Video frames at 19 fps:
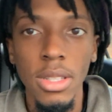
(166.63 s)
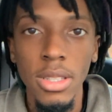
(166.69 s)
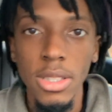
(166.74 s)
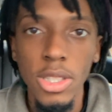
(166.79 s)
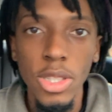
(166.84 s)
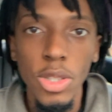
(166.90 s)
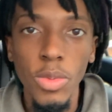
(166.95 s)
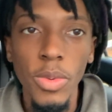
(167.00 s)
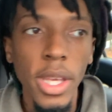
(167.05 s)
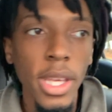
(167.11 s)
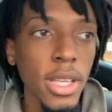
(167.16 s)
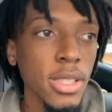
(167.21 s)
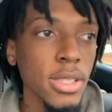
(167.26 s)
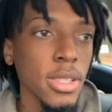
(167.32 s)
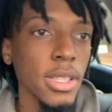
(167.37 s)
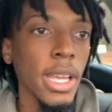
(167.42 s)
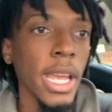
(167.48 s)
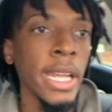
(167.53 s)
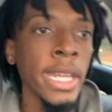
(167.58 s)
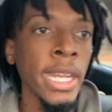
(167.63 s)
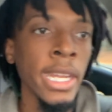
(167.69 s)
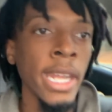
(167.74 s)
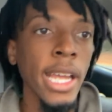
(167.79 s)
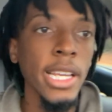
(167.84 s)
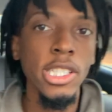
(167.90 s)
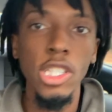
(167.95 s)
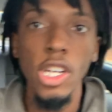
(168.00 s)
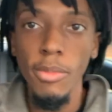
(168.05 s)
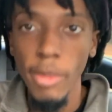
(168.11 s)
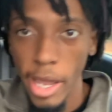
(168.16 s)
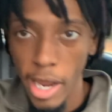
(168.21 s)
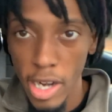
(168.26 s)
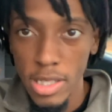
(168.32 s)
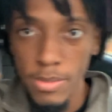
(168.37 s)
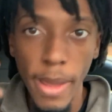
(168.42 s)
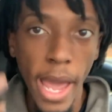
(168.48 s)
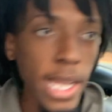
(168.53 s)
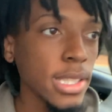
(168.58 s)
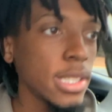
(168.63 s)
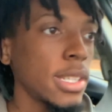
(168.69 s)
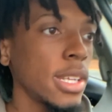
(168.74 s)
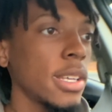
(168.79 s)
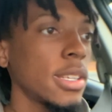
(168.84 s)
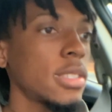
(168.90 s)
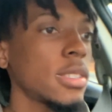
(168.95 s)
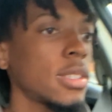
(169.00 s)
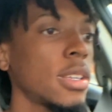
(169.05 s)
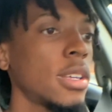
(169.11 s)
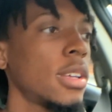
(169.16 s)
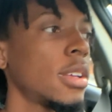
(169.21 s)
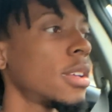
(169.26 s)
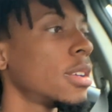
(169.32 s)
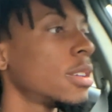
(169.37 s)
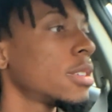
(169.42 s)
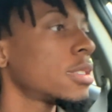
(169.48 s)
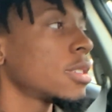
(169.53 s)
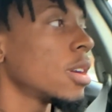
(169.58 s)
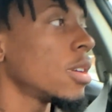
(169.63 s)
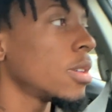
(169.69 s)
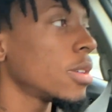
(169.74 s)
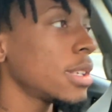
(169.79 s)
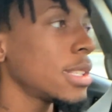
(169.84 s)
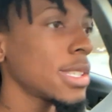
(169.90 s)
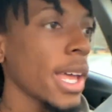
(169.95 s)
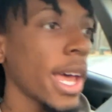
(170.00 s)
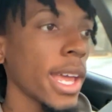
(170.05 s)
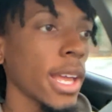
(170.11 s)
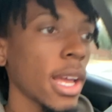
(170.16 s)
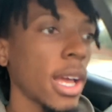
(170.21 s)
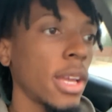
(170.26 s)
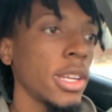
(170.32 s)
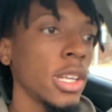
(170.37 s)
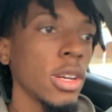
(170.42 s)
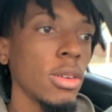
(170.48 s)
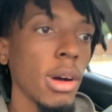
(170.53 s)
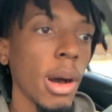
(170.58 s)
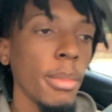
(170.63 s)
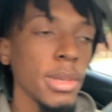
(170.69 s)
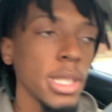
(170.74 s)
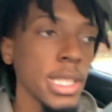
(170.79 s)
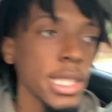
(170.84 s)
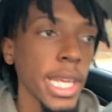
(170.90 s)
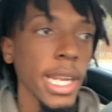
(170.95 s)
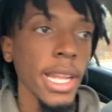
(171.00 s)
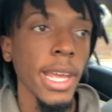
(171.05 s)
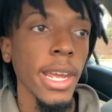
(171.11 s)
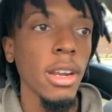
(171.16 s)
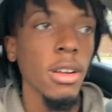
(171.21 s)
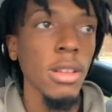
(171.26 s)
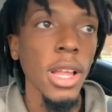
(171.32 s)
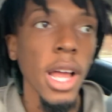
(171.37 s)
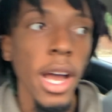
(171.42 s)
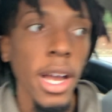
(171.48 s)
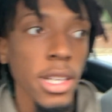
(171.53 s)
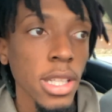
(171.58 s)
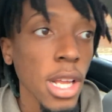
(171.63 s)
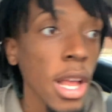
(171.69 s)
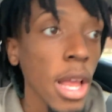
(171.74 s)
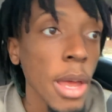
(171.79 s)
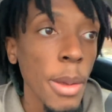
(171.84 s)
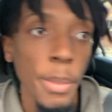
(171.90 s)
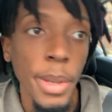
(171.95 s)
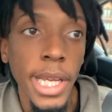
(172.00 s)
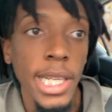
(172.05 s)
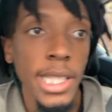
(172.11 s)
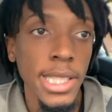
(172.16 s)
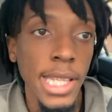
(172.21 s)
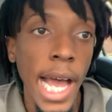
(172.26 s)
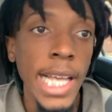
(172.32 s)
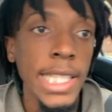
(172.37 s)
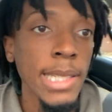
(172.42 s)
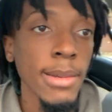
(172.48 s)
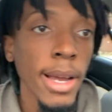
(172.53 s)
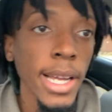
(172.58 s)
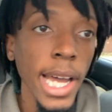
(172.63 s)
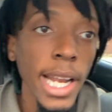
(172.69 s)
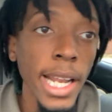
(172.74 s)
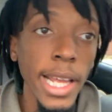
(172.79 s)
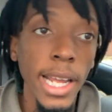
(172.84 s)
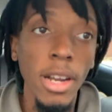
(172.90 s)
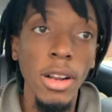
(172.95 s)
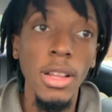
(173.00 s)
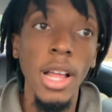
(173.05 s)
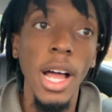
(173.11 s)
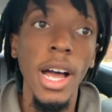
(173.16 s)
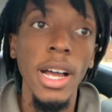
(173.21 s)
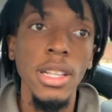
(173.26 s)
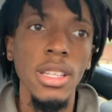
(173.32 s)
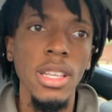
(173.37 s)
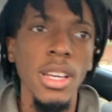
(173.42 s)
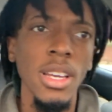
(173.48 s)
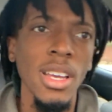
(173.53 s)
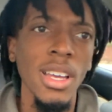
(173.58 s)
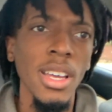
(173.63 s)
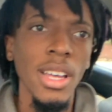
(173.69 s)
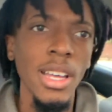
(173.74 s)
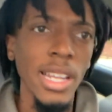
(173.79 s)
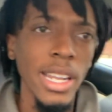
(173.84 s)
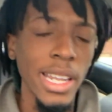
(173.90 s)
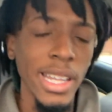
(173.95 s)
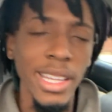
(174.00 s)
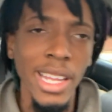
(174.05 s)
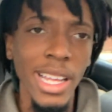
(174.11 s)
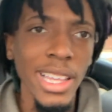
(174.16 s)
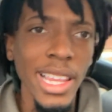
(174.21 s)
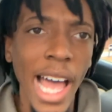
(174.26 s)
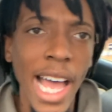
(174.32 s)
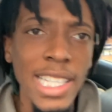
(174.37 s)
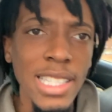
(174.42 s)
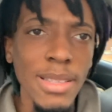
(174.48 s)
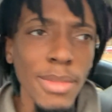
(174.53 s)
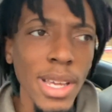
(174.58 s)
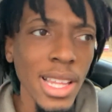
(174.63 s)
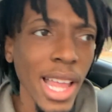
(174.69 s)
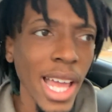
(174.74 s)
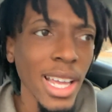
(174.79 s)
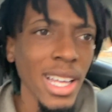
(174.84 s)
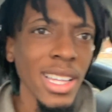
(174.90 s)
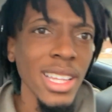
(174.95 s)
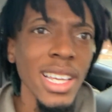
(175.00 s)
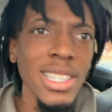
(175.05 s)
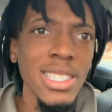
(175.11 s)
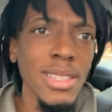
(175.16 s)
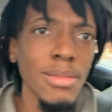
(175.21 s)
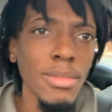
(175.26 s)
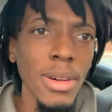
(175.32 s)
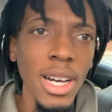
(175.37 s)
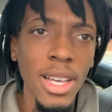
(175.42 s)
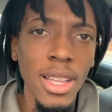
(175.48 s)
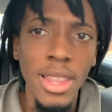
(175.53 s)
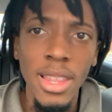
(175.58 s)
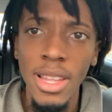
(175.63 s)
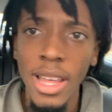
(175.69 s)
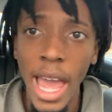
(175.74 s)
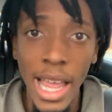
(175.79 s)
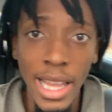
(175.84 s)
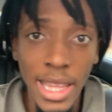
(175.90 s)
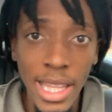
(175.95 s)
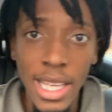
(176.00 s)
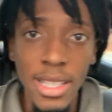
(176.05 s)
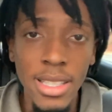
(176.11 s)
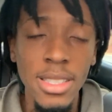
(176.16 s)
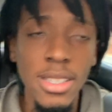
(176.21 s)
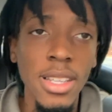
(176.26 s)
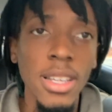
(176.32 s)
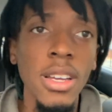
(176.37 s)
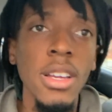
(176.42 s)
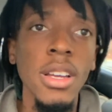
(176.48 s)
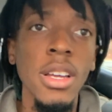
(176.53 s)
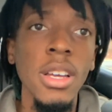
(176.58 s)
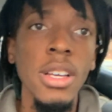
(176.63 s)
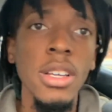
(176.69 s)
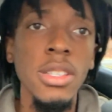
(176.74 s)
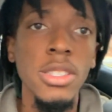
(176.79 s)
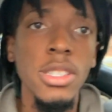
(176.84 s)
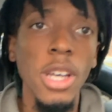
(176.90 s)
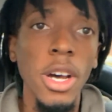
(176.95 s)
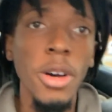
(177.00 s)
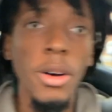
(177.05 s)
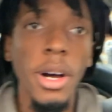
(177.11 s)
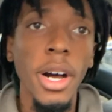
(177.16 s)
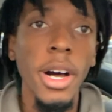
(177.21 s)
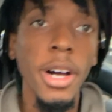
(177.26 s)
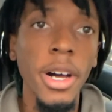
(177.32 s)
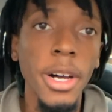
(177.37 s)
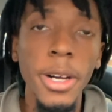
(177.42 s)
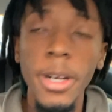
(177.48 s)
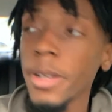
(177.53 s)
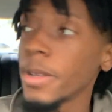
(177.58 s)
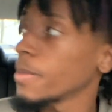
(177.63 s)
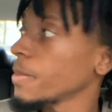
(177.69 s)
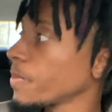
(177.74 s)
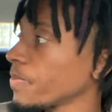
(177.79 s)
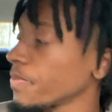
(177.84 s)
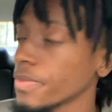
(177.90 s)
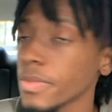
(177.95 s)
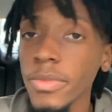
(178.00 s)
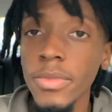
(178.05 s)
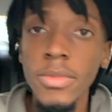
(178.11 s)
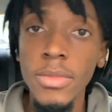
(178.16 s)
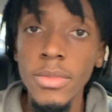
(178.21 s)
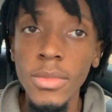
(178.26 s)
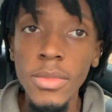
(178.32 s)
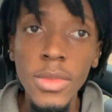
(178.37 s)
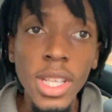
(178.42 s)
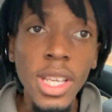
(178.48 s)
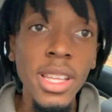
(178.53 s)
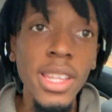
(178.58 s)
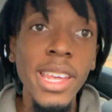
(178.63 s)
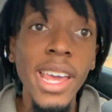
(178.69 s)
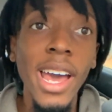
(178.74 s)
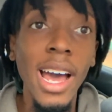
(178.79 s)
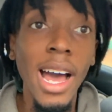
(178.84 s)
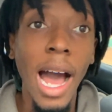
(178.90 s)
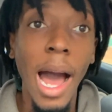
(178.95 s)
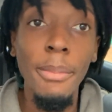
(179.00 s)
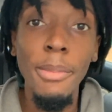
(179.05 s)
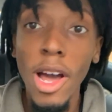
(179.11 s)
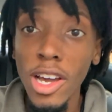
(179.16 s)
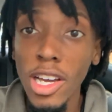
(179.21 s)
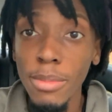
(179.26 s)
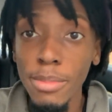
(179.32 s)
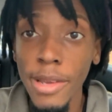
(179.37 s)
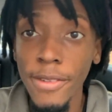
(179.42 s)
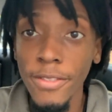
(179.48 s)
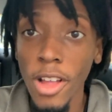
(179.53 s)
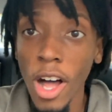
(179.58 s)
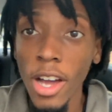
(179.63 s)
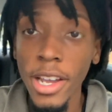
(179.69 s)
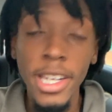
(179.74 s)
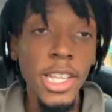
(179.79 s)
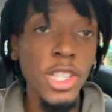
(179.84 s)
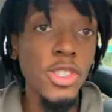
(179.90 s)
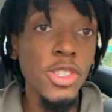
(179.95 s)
two weeks, and then next you know my hair's back to this. So it's like, you know, I'm just get it interlocked because last time I got it interlocked, it lasted me like at least a month, at least. So uh, yeah, I'm not gonna be vlogging and